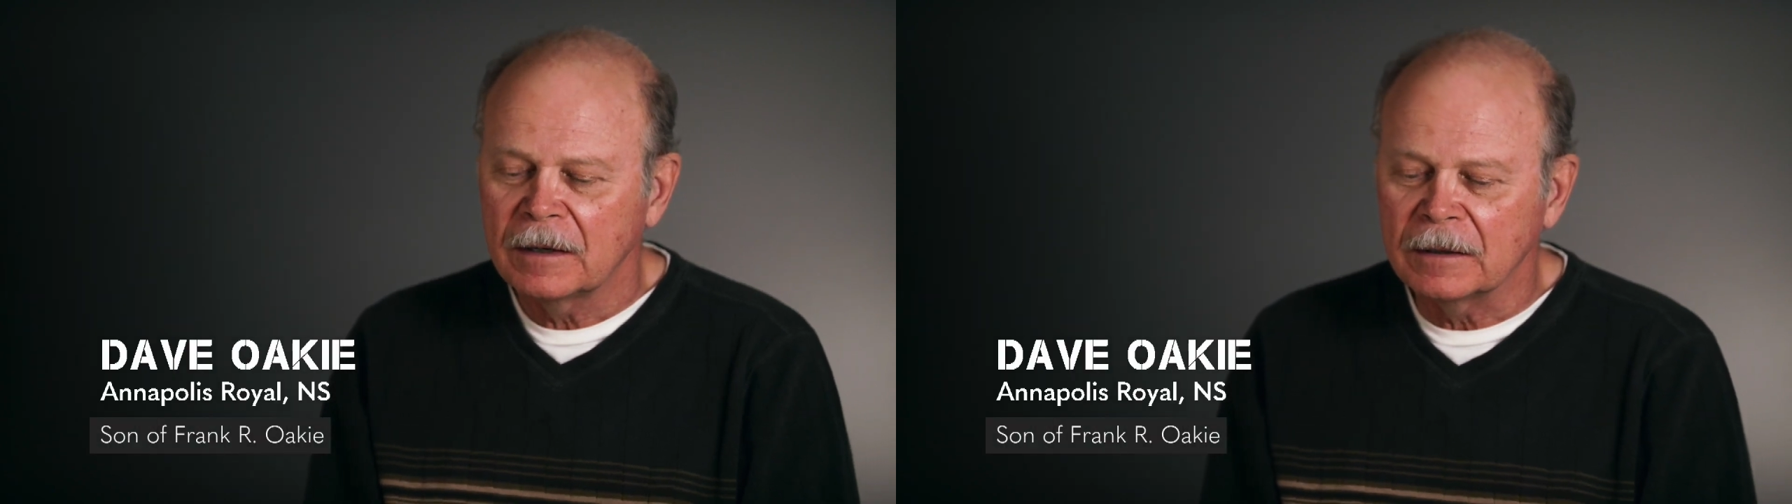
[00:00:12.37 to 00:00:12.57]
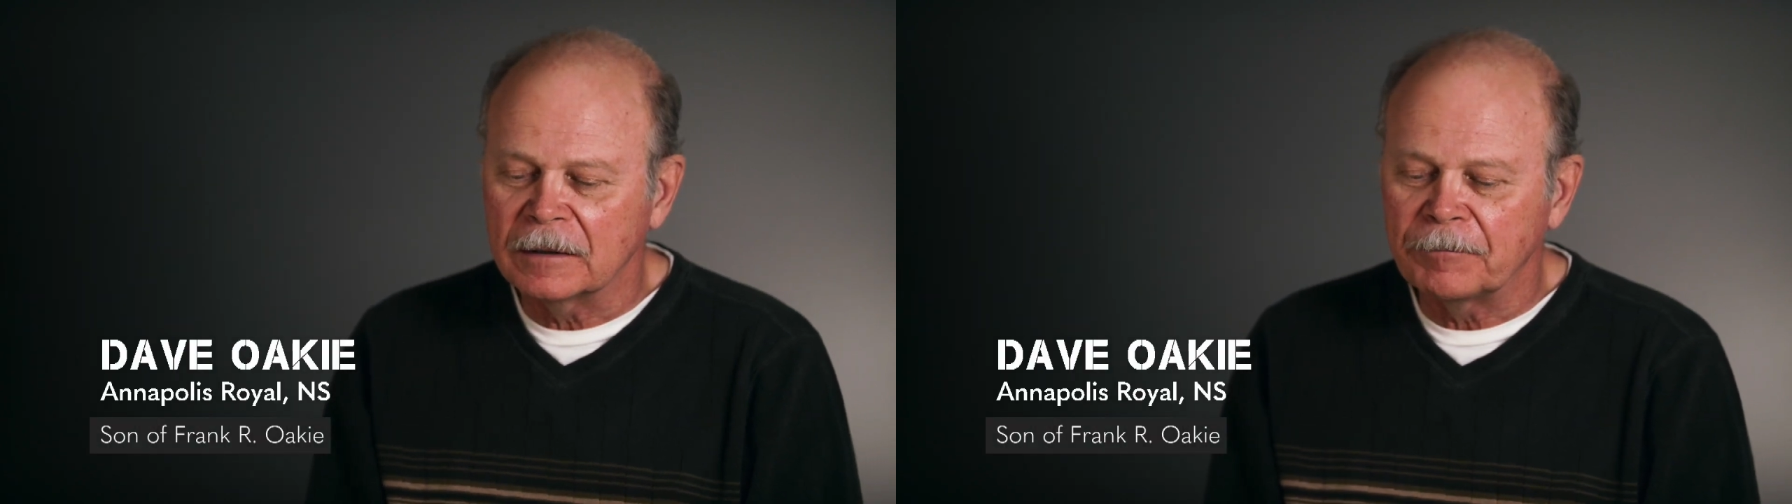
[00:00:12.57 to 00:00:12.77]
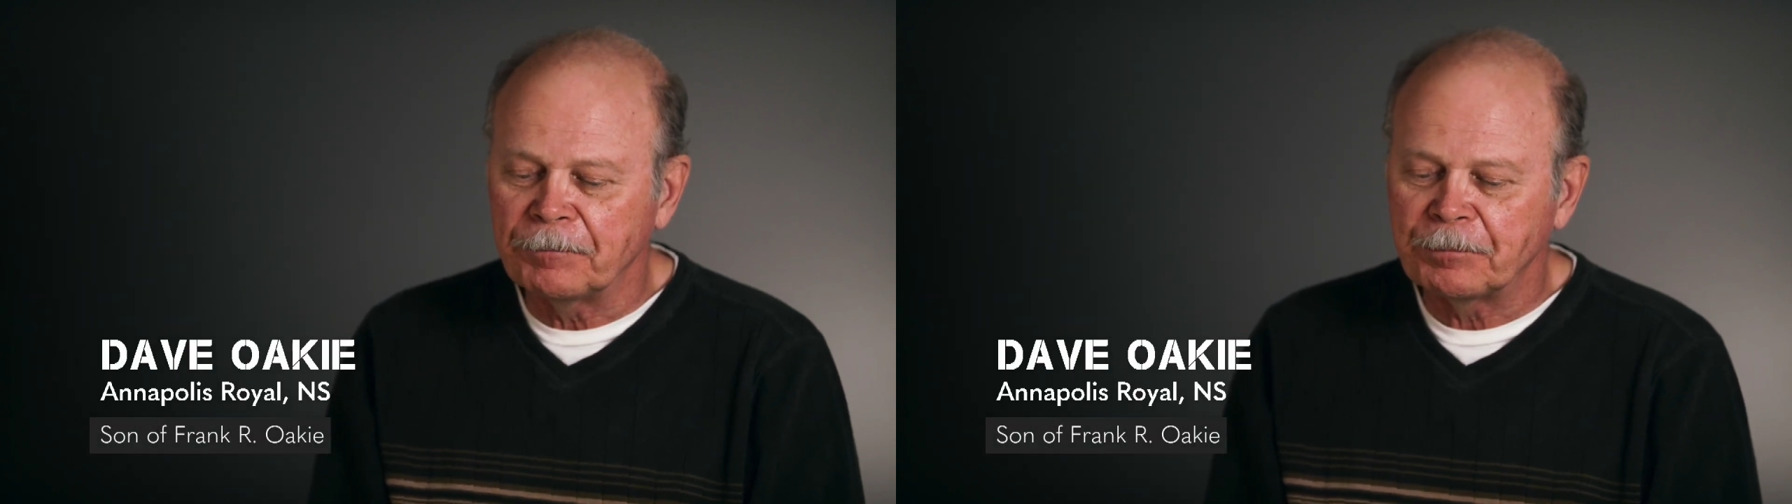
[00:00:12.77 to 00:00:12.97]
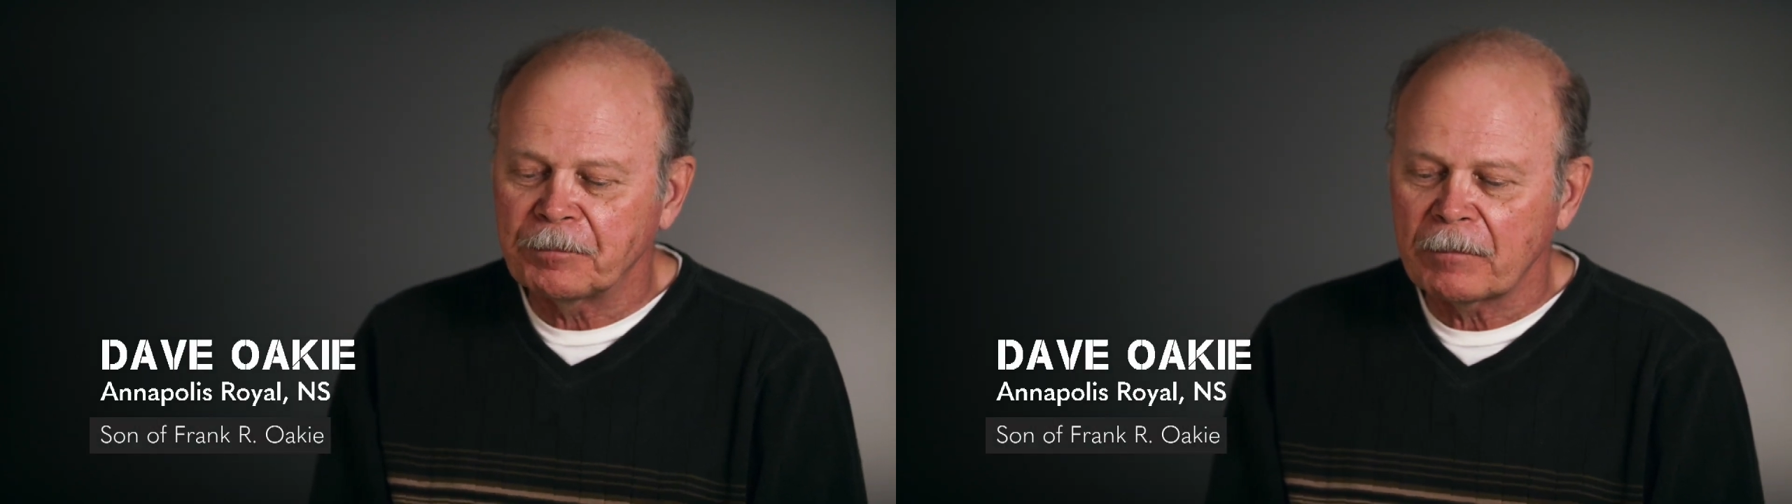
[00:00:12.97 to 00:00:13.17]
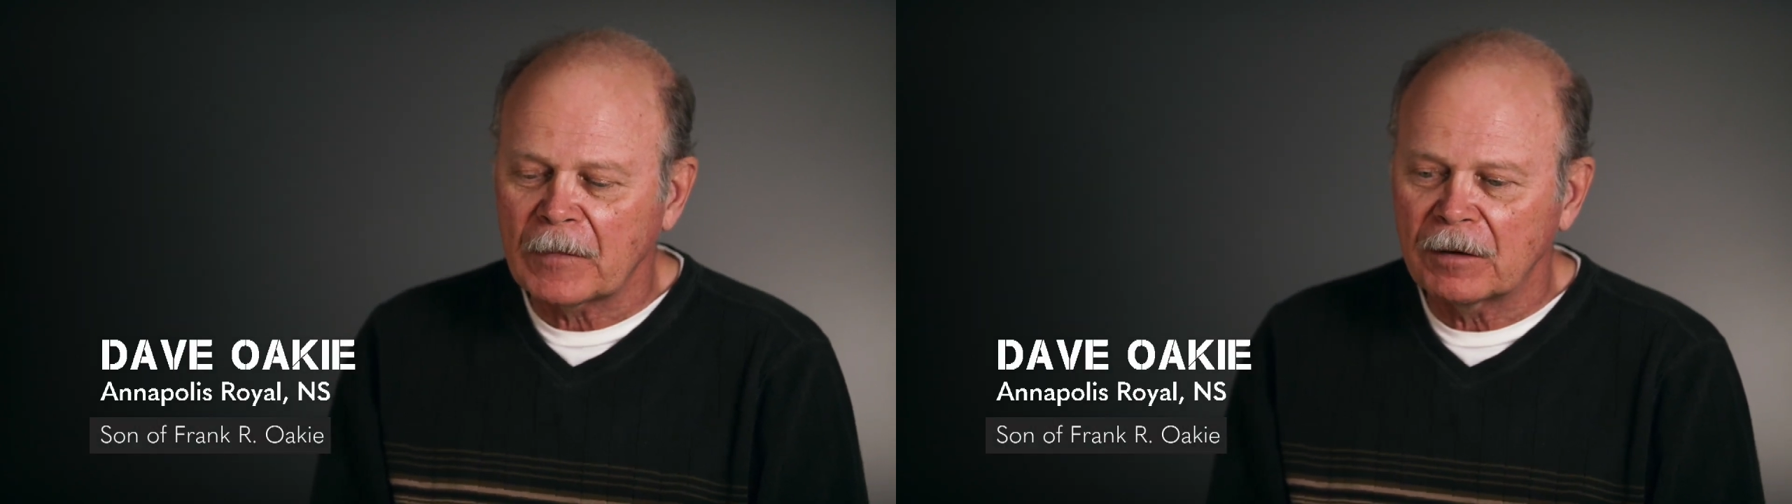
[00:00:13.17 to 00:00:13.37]

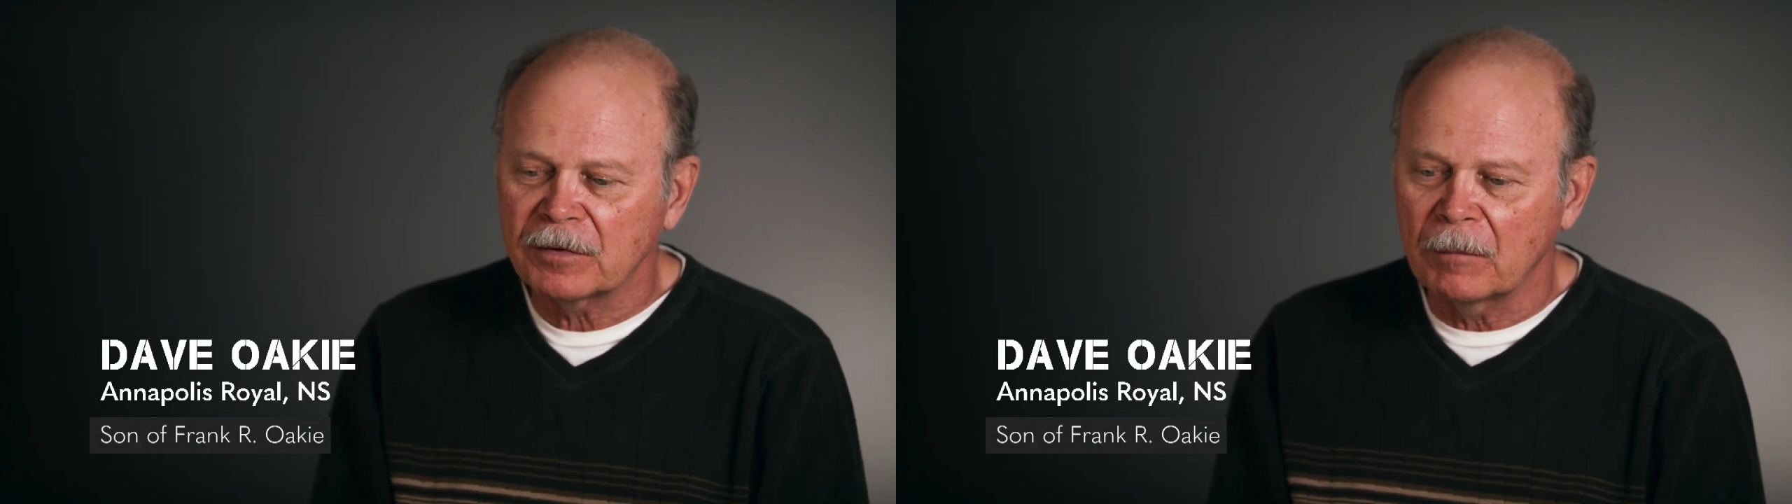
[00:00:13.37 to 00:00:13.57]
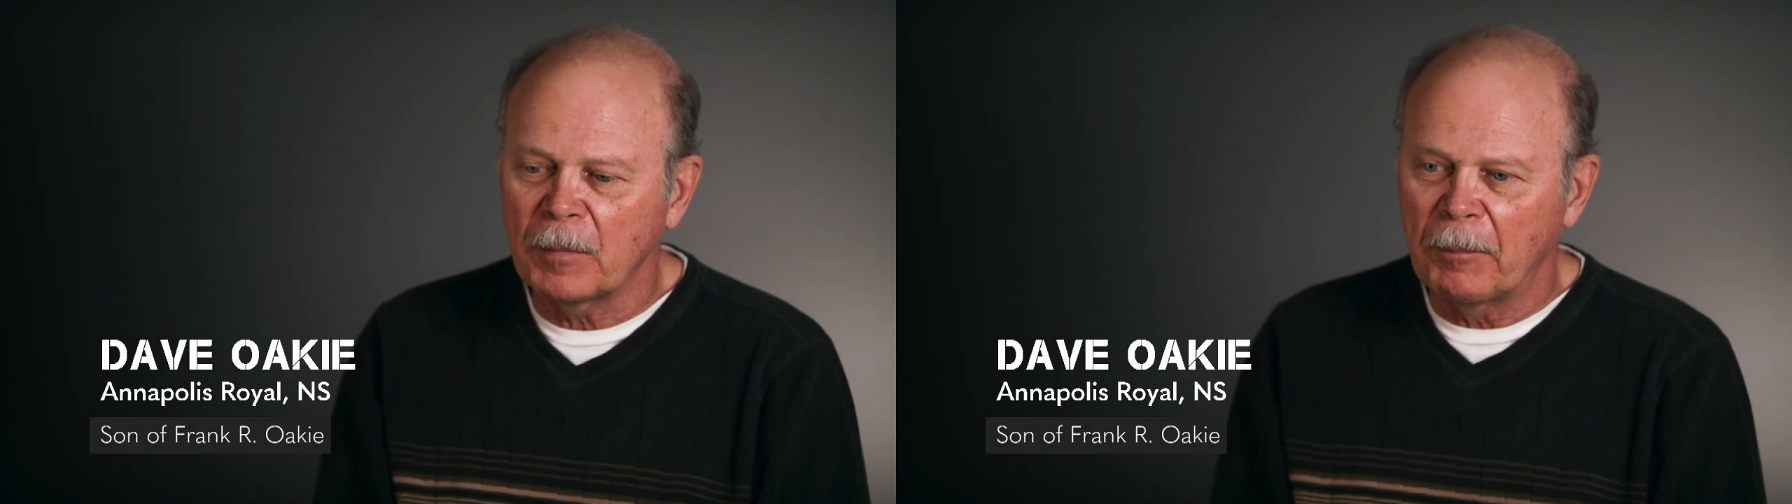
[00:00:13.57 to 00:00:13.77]
some